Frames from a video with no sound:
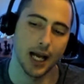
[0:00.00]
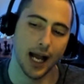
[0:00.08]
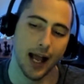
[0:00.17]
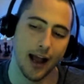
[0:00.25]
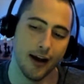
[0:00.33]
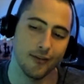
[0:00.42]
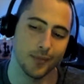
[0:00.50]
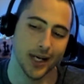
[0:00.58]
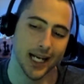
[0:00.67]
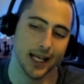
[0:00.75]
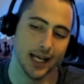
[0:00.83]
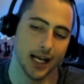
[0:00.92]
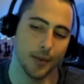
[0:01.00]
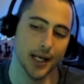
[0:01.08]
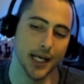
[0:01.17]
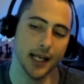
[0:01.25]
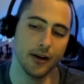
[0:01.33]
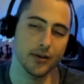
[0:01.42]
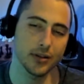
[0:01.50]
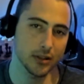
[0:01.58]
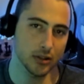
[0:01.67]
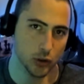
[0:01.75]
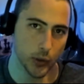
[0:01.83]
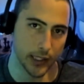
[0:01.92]
I have my knight I got my knight out a
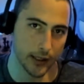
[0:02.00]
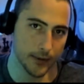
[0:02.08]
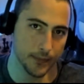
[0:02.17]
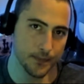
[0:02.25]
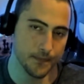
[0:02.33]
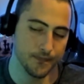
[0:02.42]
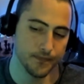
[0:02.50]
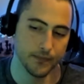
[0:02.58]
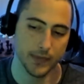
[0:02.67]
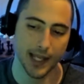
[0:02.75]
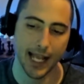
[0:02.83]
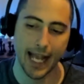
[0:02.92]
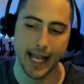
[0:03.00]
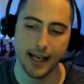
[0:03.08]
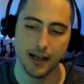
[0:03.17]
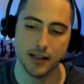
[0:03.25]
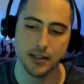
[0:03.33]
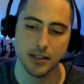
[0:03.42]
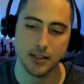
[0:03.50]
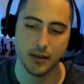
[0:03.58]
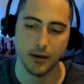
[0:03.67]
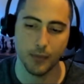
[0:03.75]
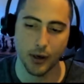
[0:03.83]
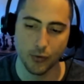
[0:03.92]
little quicker and
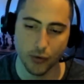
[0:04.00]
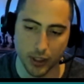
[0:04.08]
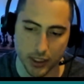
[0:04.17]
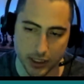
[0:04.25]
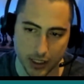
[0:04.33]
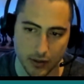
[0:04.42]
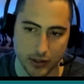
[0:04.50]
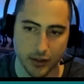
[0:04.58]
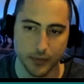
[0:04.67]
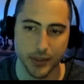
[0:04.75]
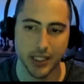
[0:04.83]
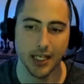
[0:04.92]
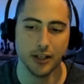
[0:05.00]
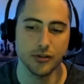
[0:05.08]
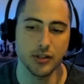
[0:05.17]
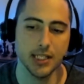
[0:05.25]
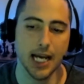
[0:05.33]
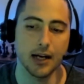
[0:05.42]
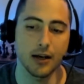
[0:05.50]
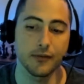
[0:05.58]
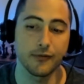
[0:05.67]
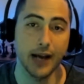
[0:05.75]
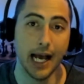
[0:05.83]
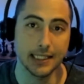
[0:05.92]
my rook is going to be an extra attacker
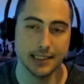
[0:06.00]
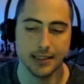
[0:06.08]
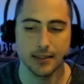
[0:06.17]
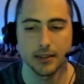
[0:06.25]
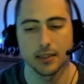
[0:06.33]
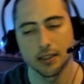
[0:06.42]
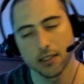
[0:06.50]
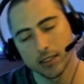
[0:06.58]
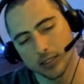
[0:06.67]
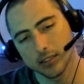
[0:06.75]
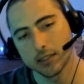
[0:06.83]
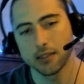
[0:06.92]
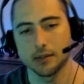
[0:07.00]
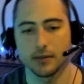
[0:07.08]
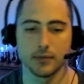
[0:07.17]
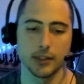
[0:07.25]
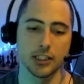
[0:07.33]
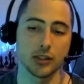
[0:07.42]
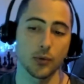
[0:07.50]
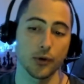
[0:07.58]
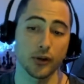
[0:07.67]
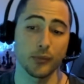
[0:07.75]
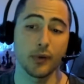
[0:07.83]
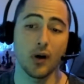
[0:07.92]
fast is it
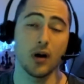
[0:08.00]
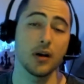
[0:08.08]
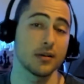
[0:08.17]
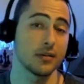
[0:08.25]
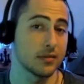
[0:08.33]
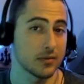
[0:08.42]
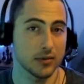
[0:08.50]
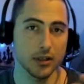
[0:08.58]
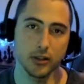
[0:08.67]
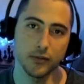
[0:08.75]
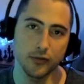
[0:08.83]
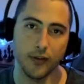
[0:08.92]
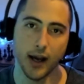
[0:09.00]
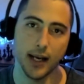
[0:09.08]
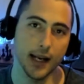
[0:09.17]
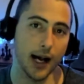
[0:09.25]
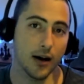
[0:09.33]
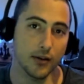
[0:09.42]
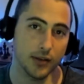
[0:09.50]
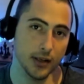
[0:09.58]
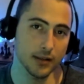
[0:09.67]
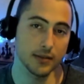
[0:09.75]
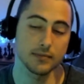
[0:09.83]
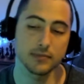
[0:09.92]
worth a pawn well you fight it out
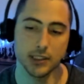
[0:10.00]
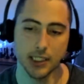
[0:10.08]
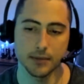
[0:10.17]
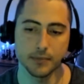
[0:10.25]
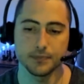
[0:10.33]
and see